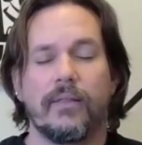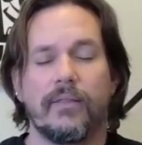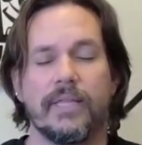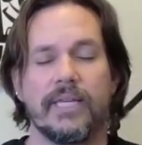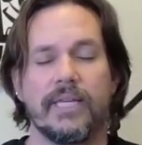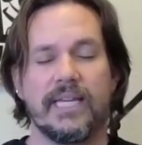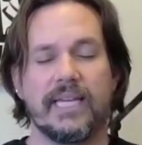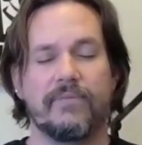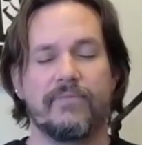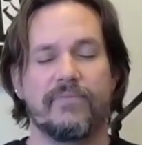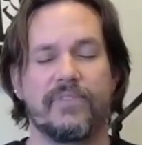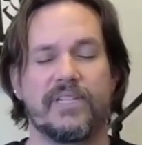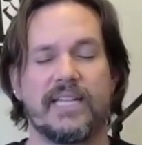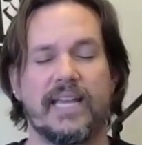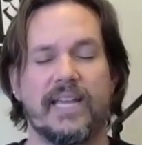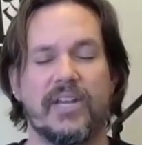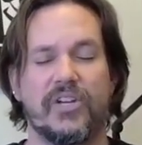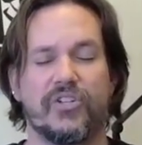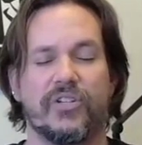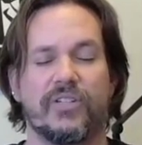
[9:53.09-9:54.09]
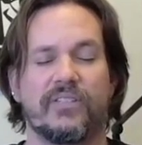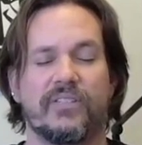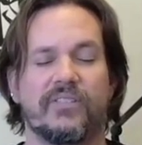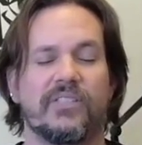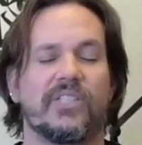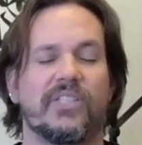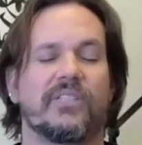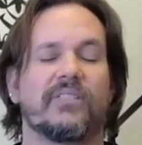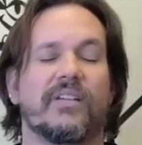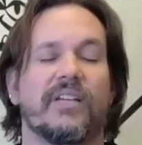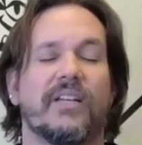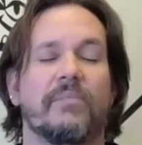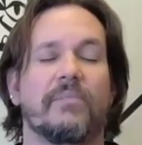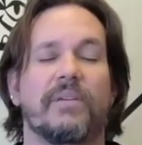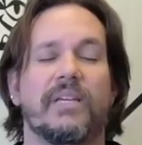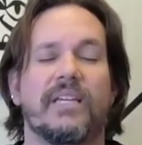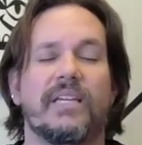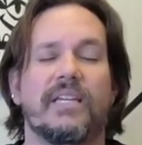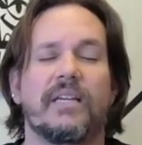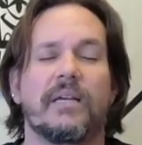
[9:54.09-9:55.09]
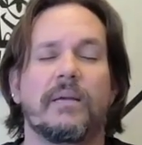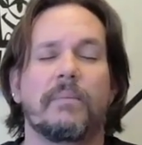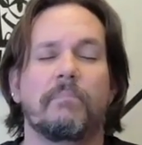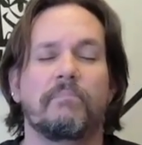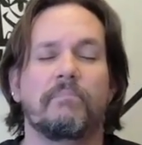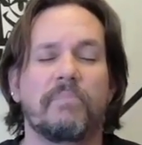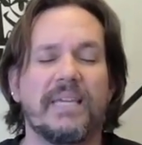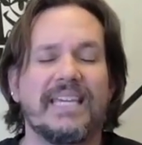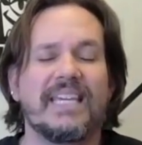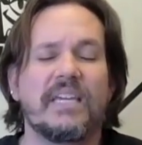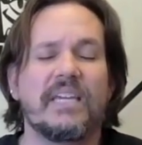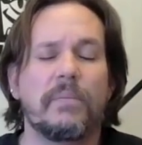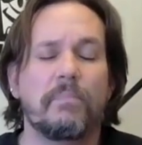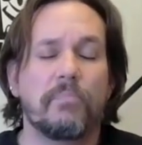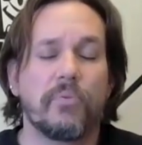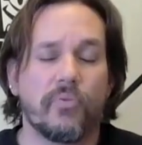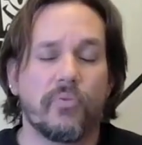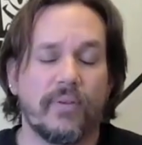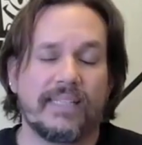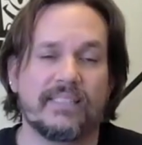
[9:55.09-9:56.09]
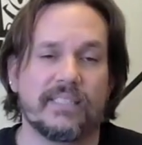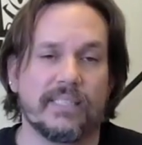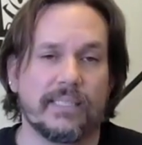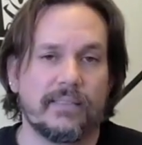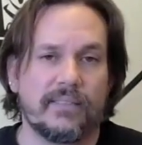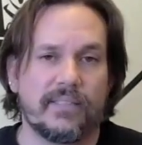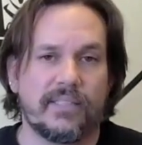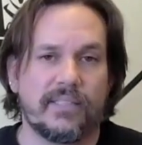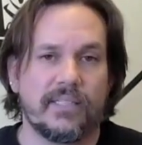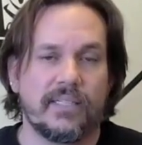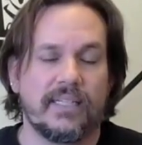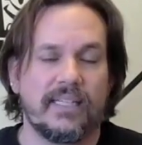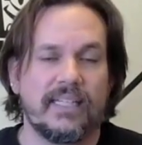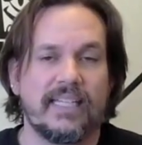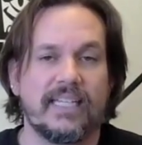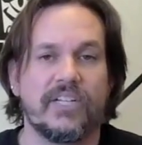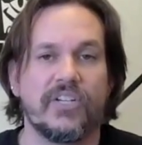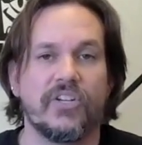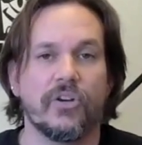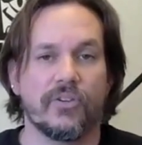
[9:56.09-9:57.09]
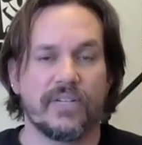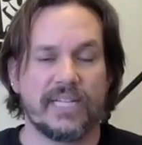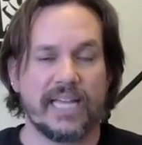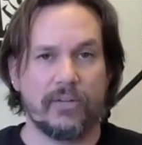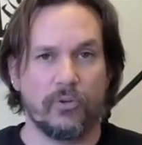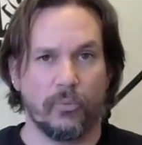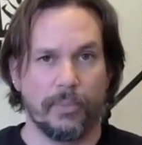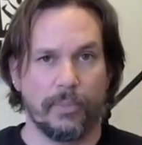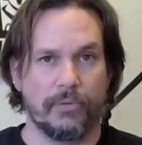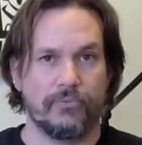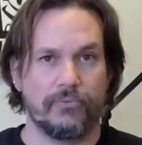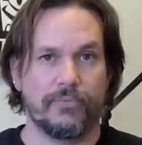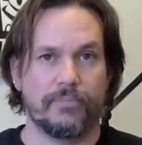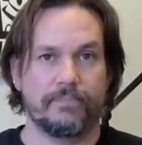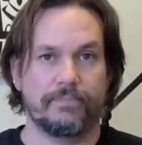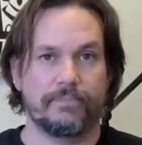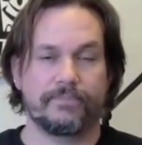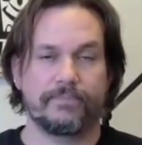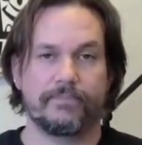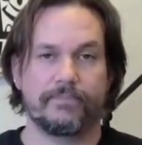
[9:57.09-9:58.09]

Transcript: the invitation is just going to be present in your tailbone,